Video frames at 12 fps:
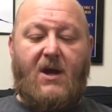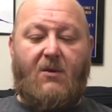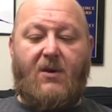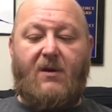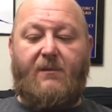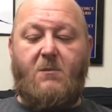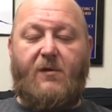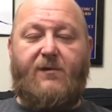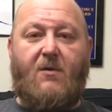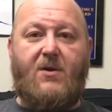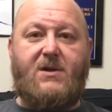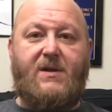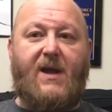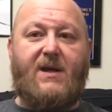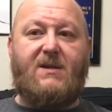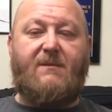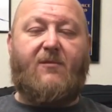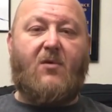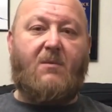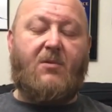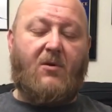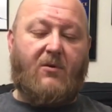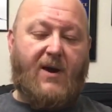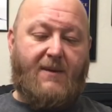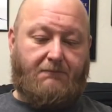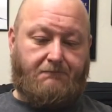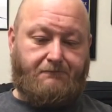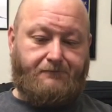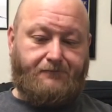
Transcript: Now we're going to move forward to the XM4 program.